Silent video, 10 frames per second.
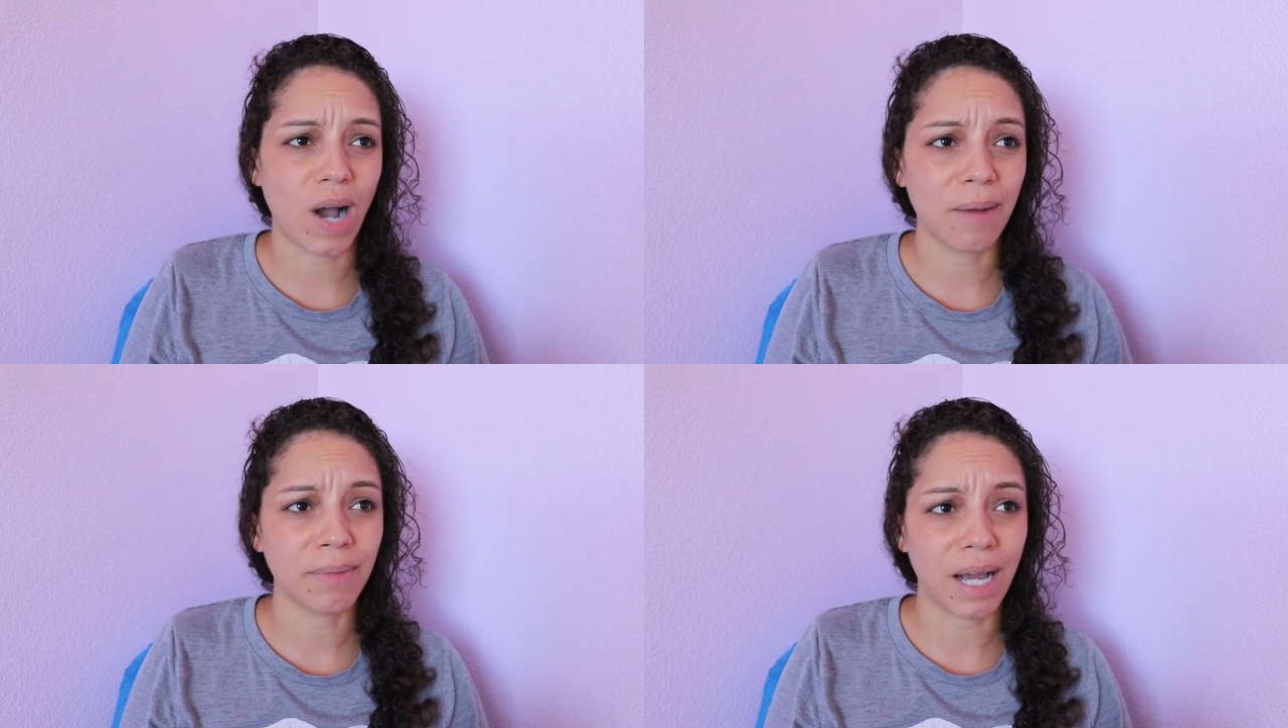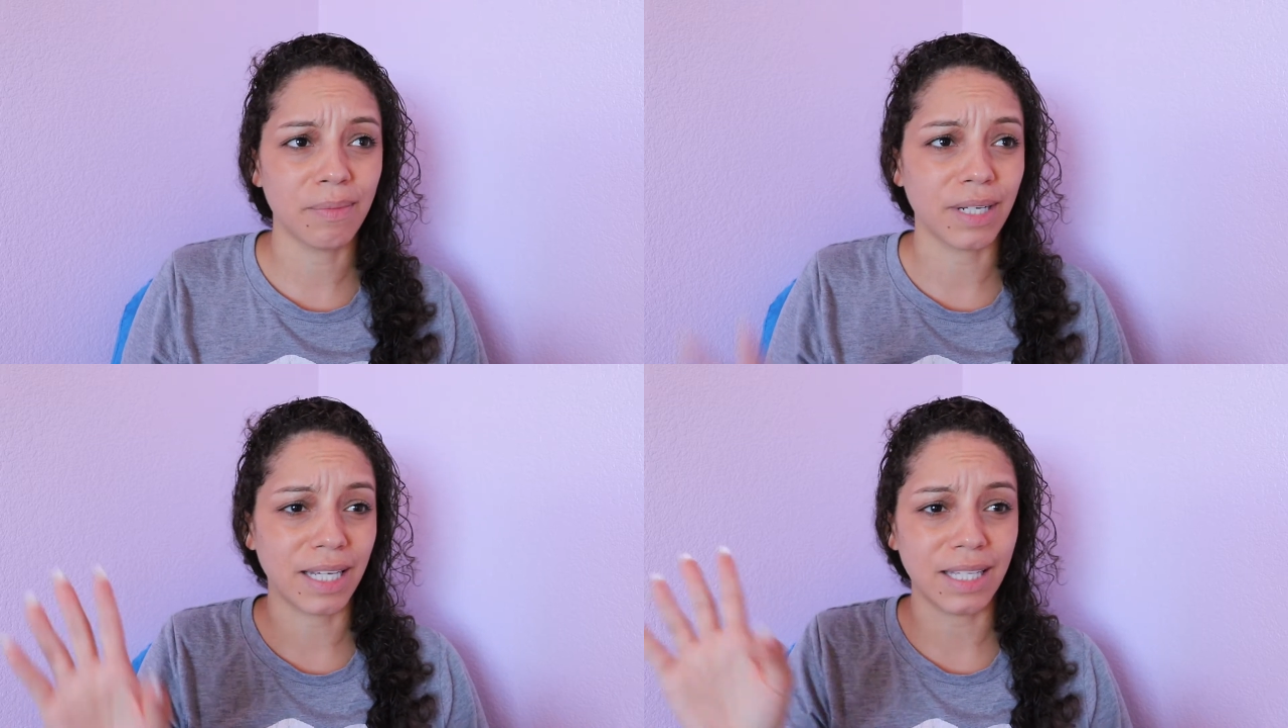
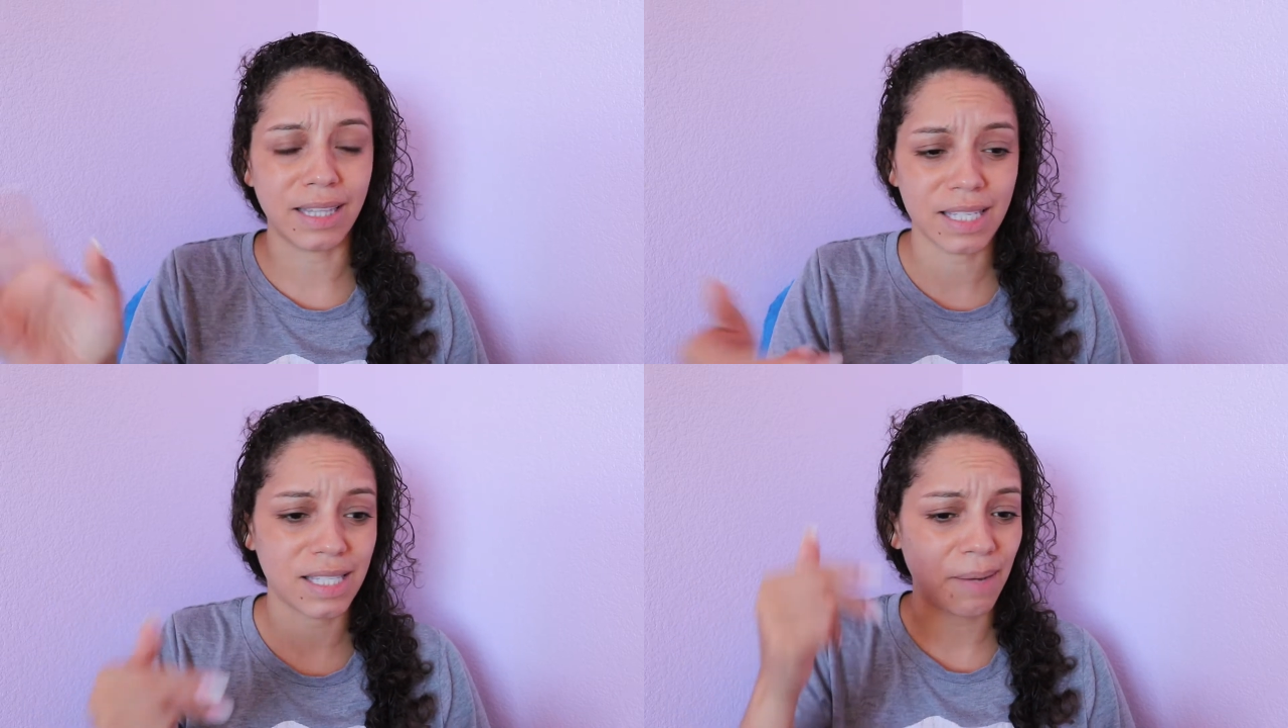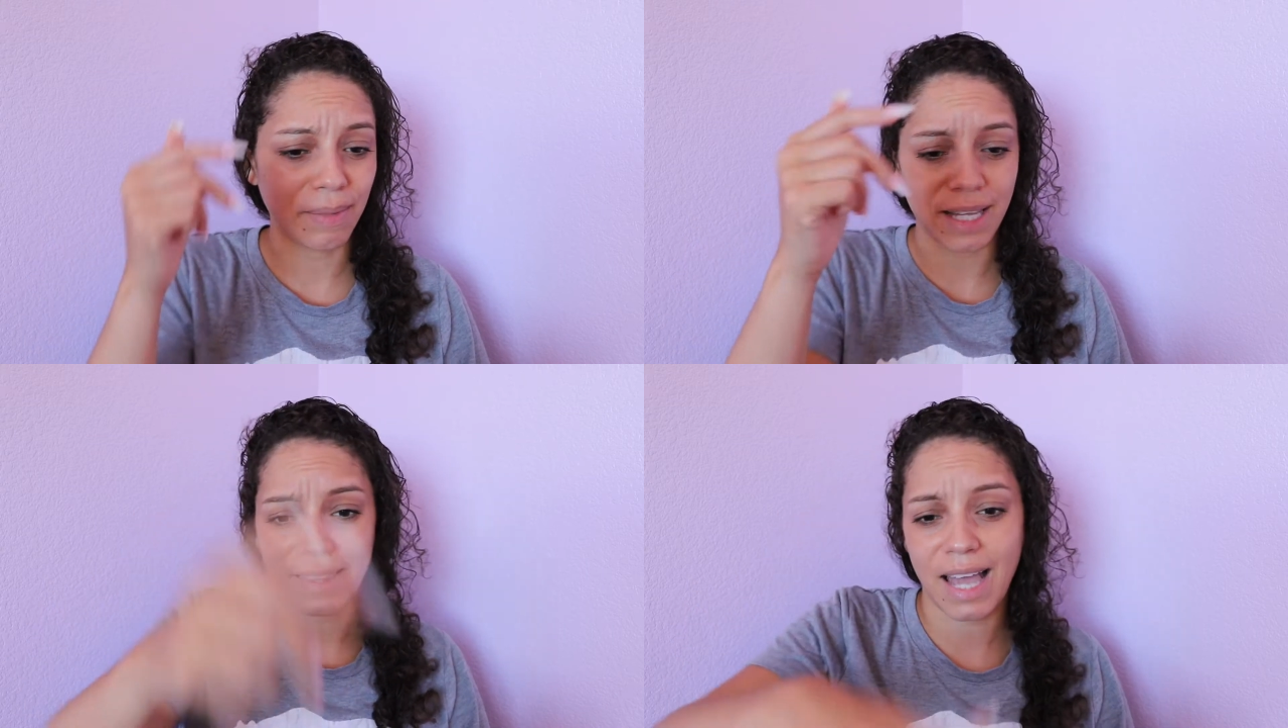I'm gonna eat this and I'm
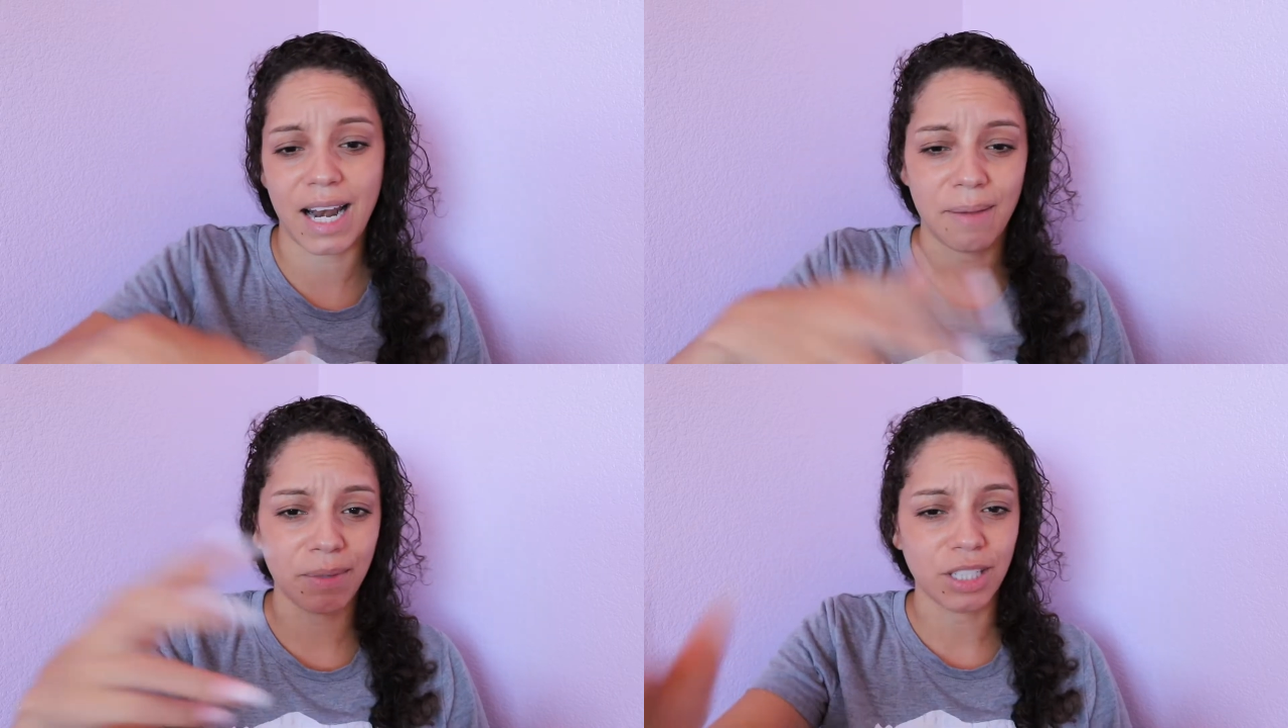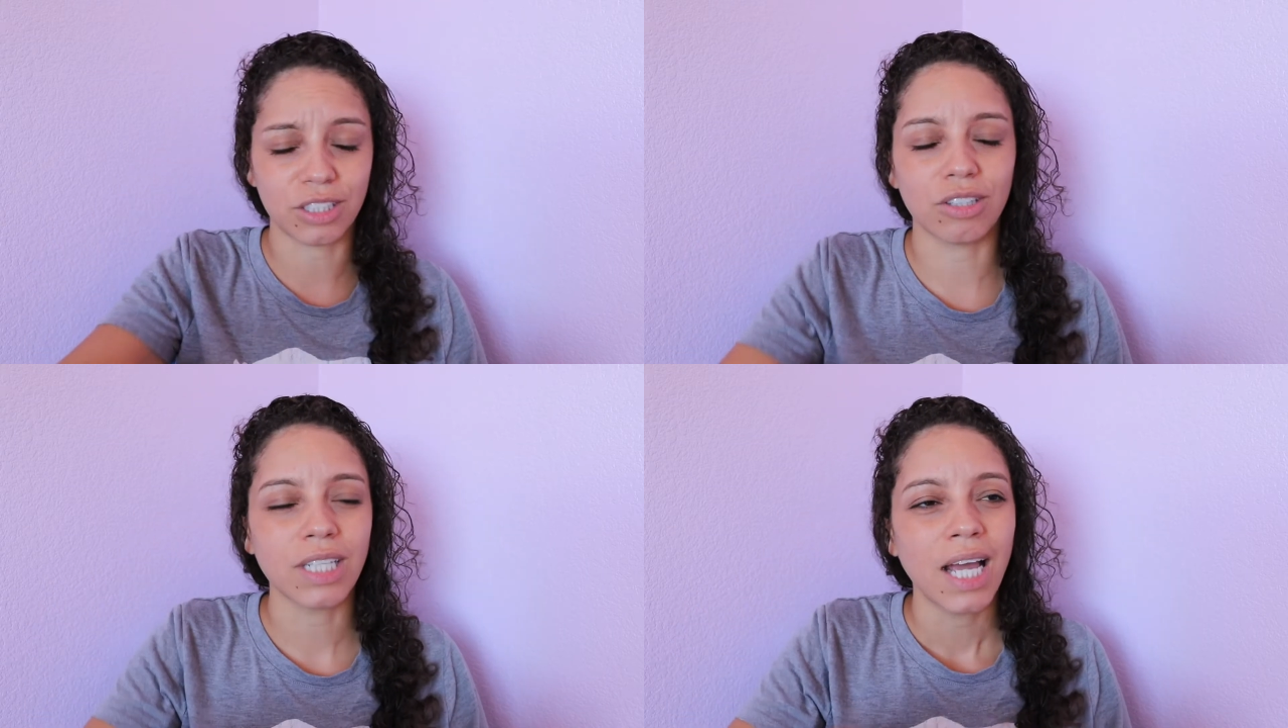gonna eat that and I'm gonna
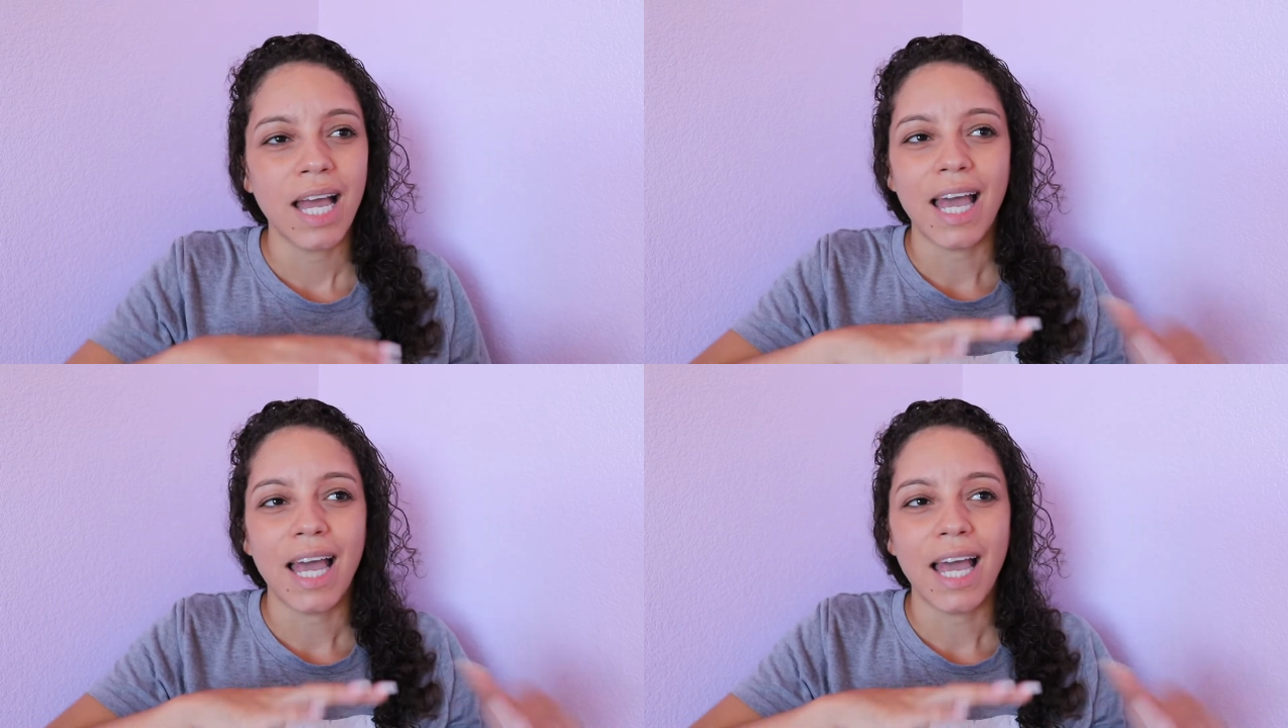indulge